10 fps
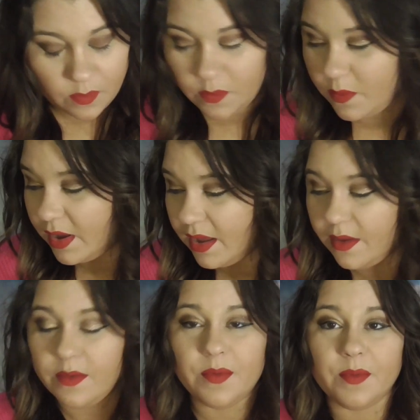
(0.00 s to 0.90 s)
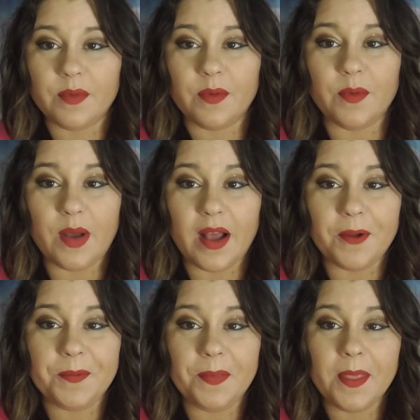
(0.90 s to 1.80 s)
Wow.
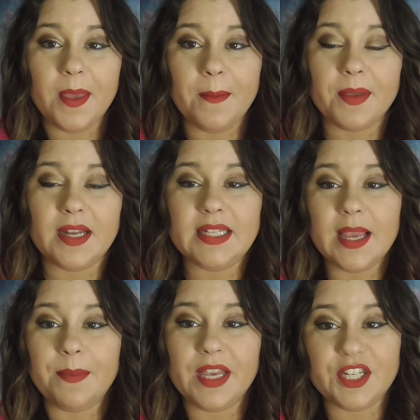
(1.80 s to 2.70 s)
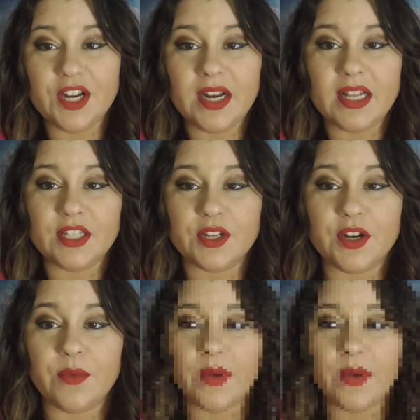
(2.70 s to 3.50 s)
Wow. I'm going to take a picture and insert it